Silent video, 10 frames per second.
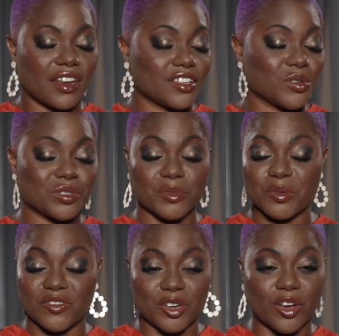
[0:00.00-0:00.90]
I told you I'm going to
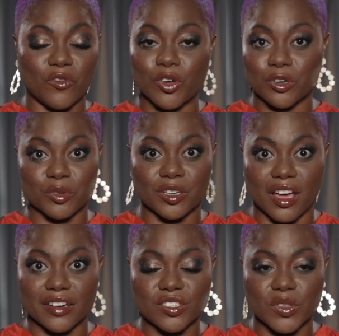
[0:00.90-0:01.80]
be very vulnerable and
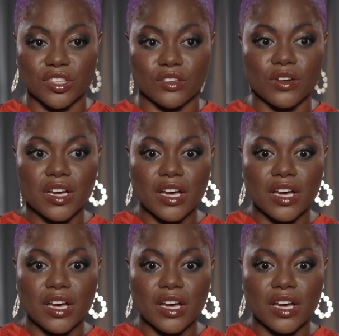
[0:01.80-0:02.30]
honest with you,